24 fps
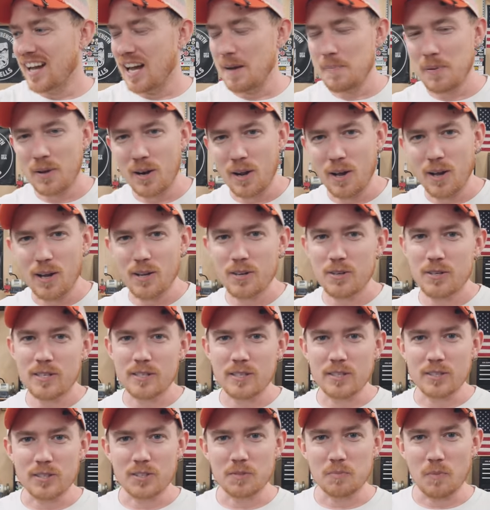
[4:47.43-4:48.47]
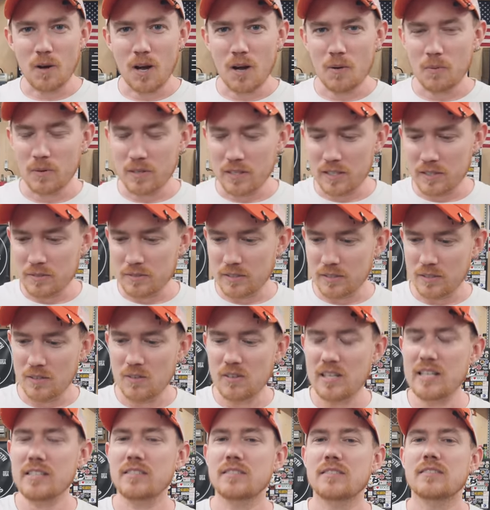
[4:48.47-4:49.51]
I put 100 in the small one, and I was like,
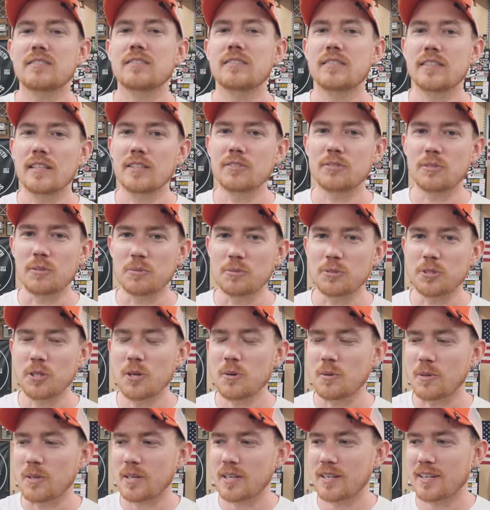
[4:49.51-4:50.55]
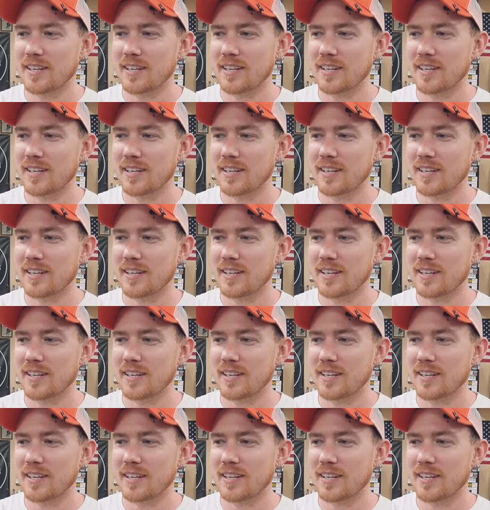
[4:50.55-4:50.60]
oh, that's, that's no joke.